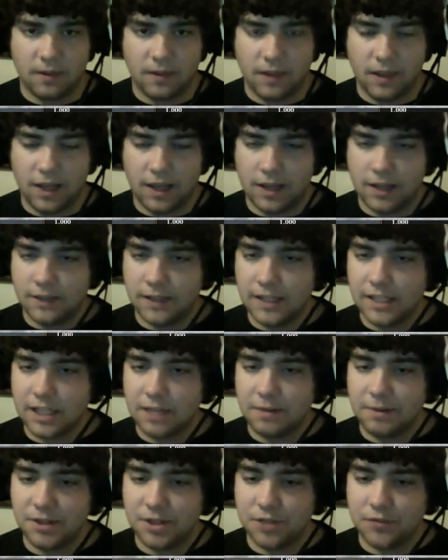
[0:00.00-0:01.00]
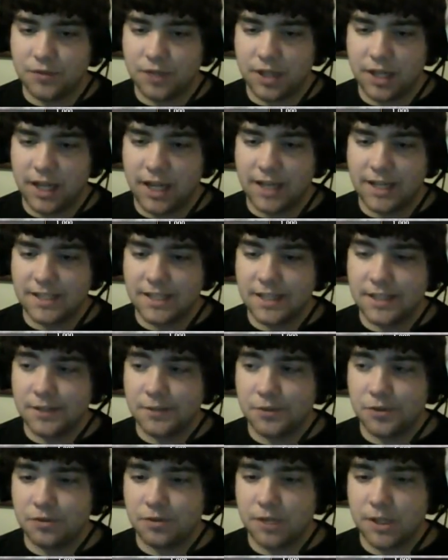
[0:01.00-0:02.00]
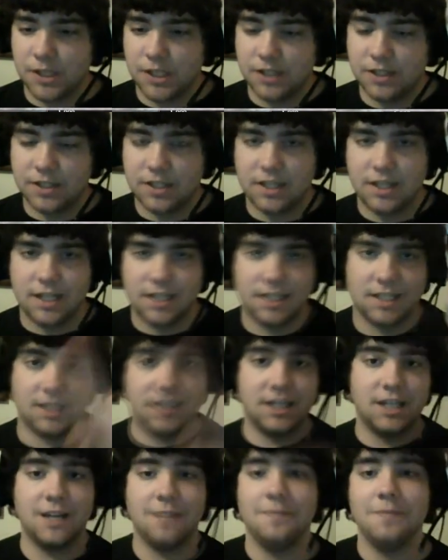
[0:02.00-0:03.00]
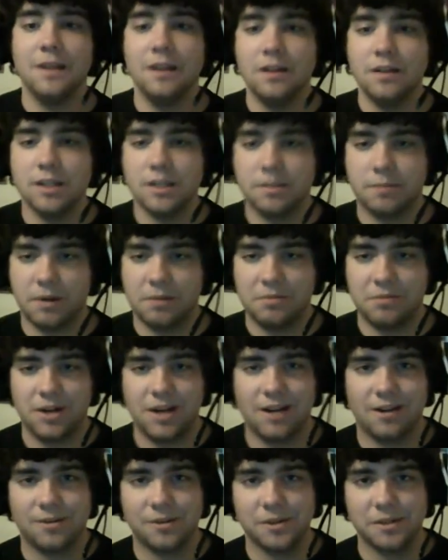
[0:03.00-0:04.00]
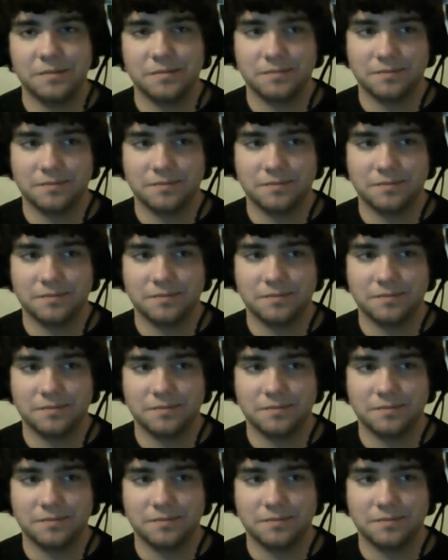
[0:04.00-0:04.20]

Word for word: And that's going to about do it for today, guys. Thanks so much for watching. I'll see you guys next time. Spray and Prey out.